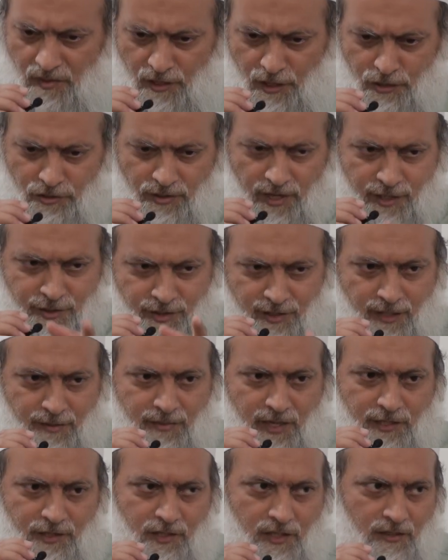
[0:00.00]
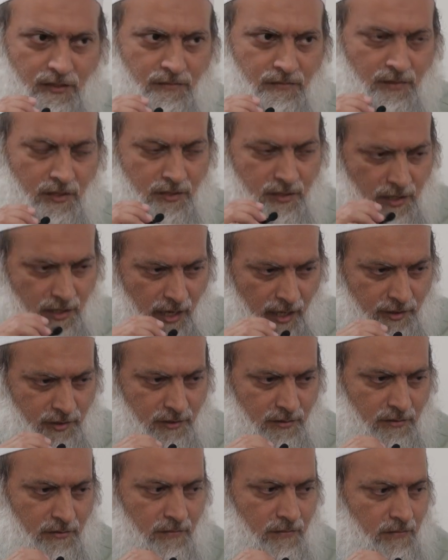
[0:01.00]
Did you enter the Masjid? He said,
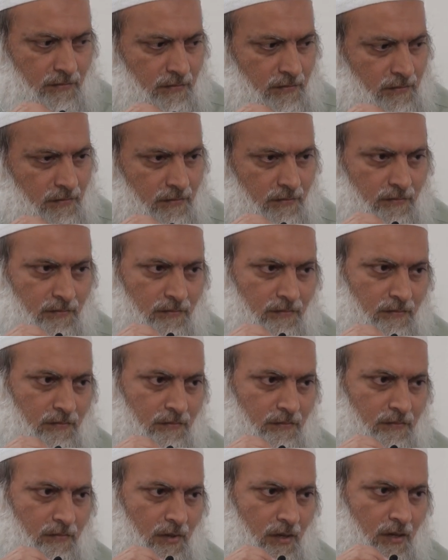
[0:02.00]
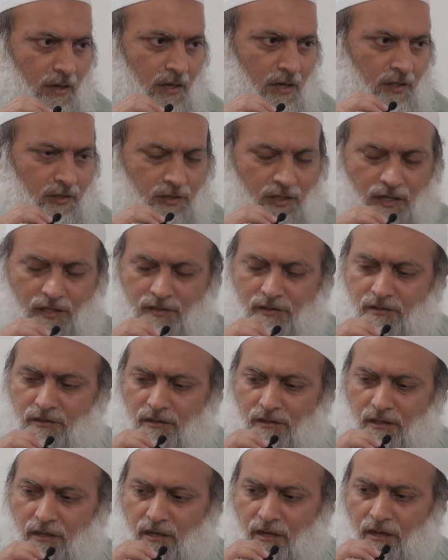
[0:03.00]
yes. He says,
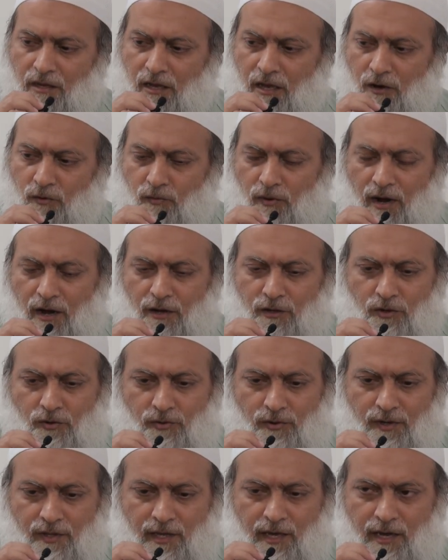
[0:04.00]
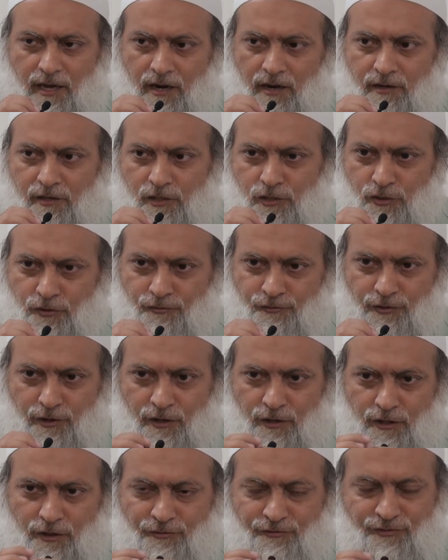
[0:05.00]
and while you were there, did you
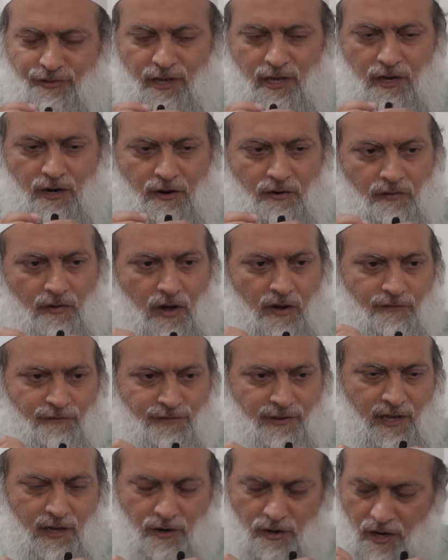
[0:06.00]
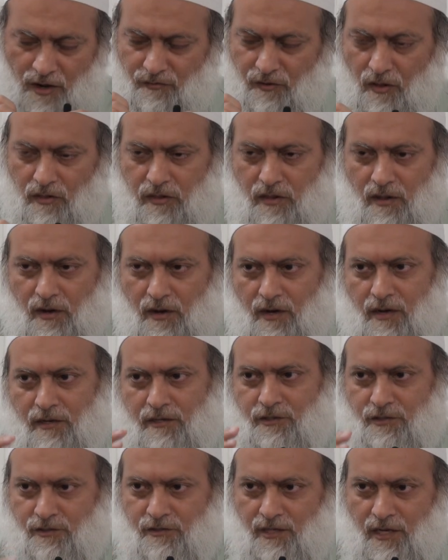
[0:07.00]
fear the fear of
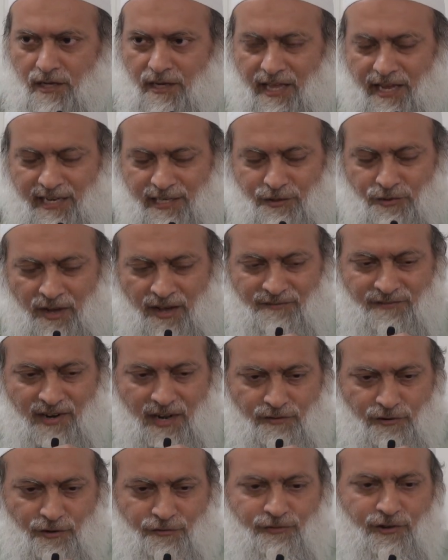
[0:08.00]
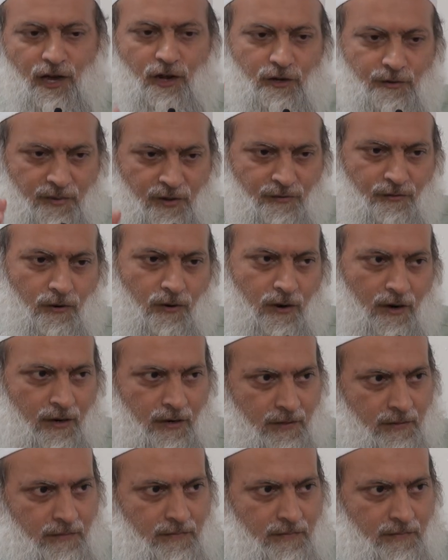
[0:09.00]
Allah that you have never felt before?